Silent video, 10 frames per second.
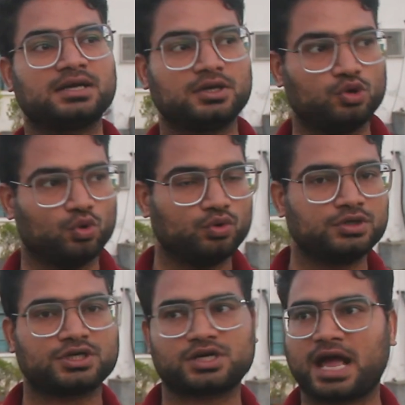that don't
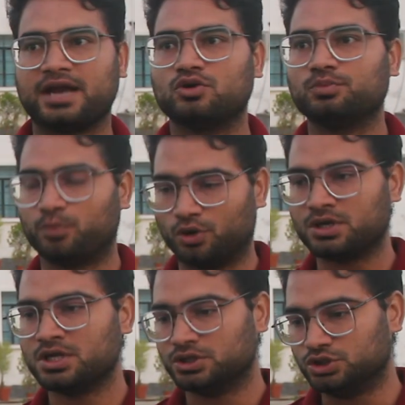try to put
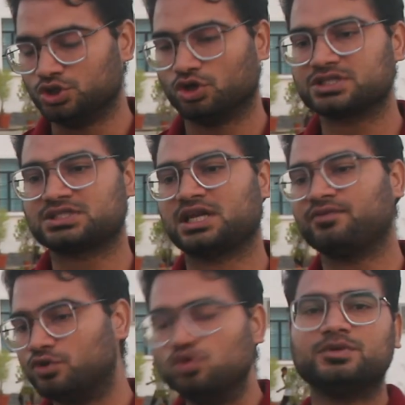
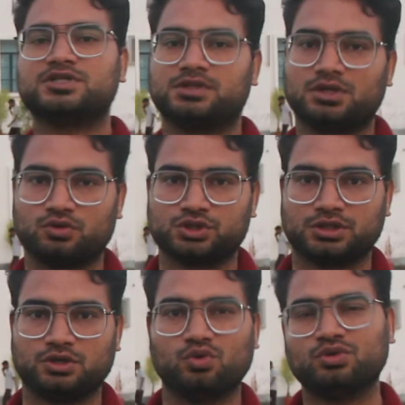yourself too much with the
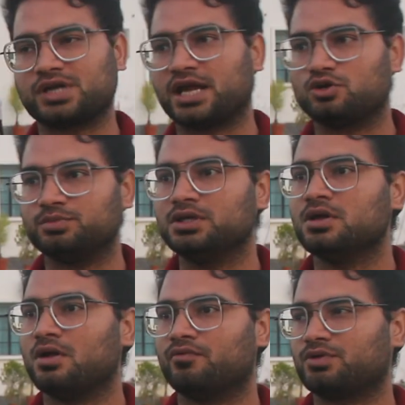question. Don't try to be,
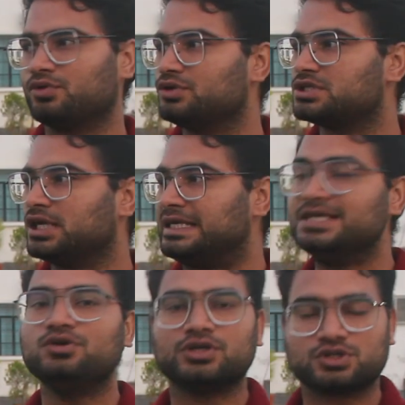what would you say,
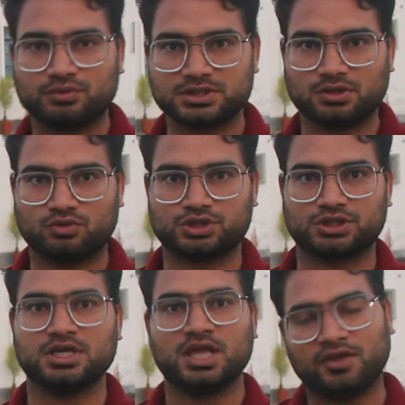egoist towards the
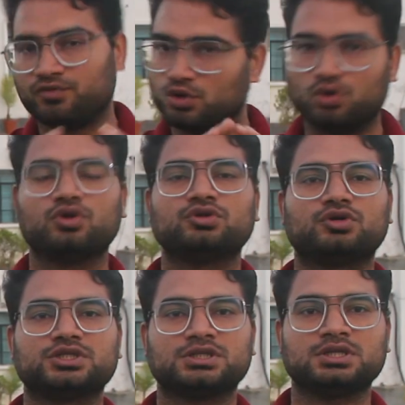question. If you don't know the
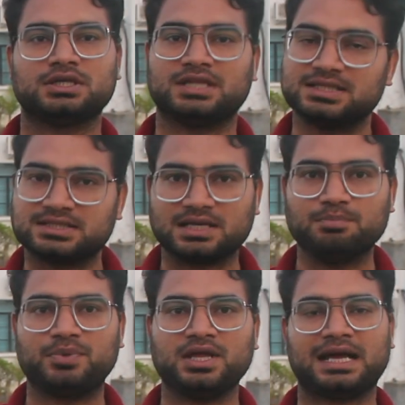question, then
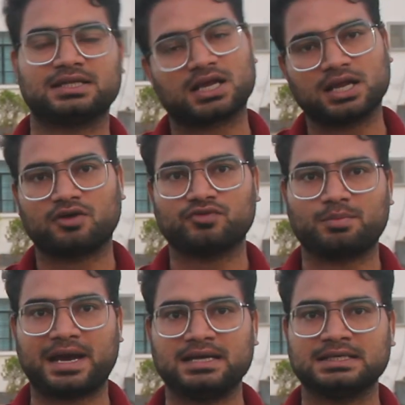simply at the click of the
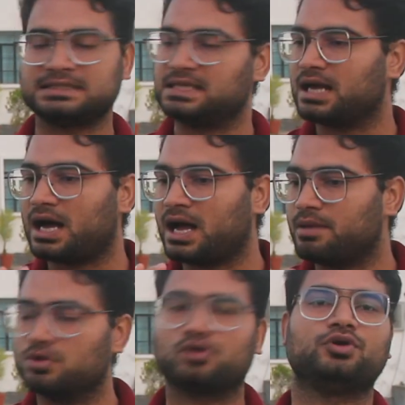mind, say, I
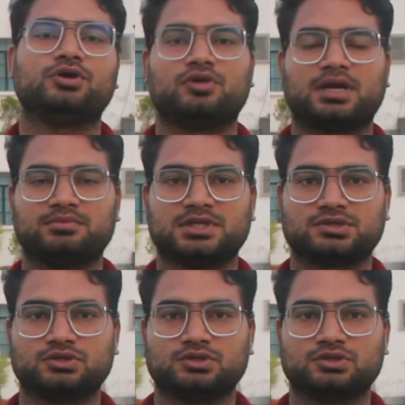am not going to attempt this